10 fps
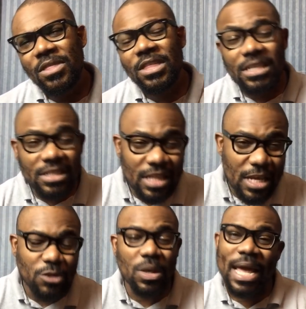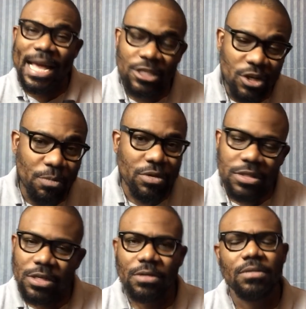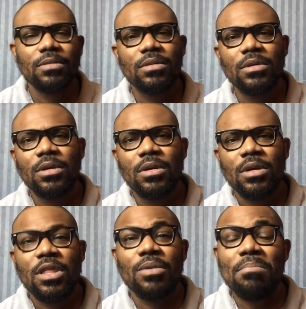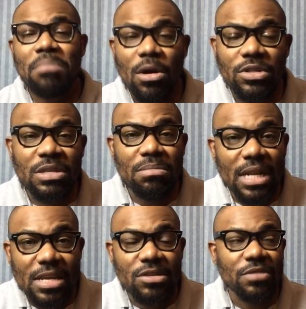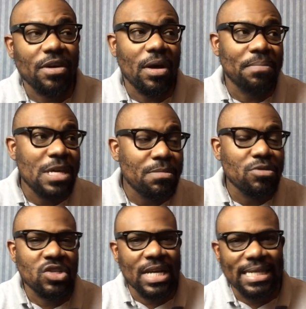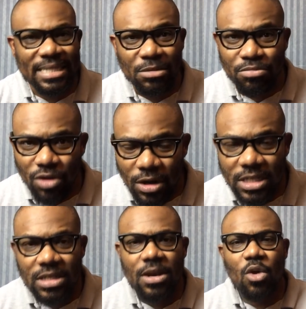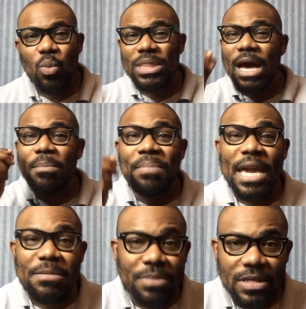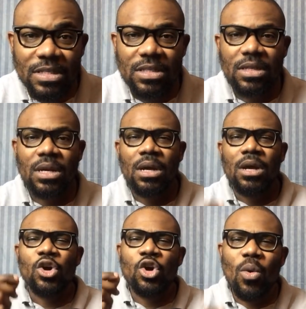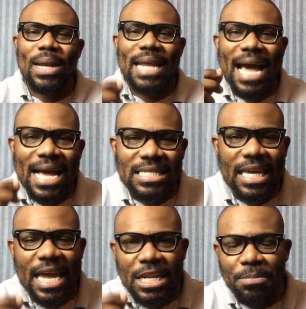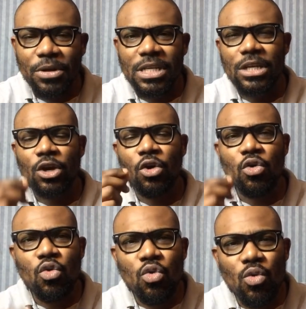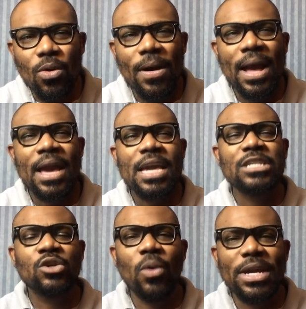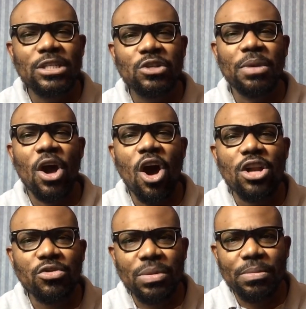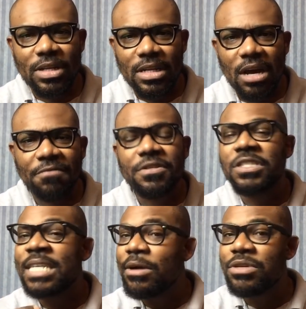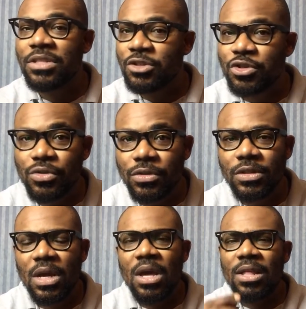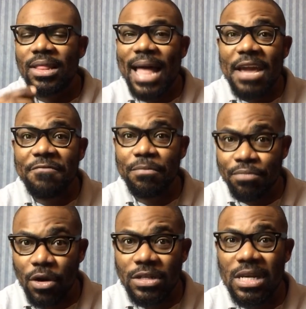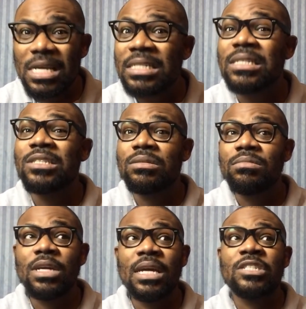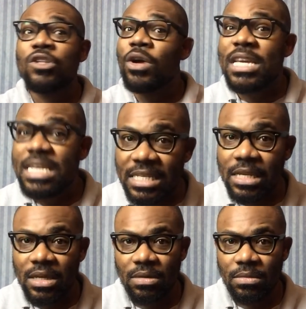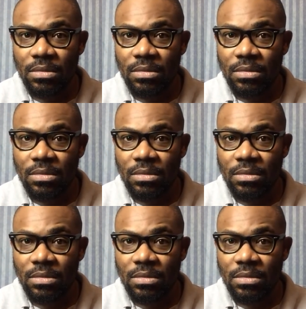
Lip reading: these things will catch up with you. There are multi-millions of our people scattered abroad without papers. Go and ask anybody who is going to be honorable enough to tell you the truth. life abroad is not easy.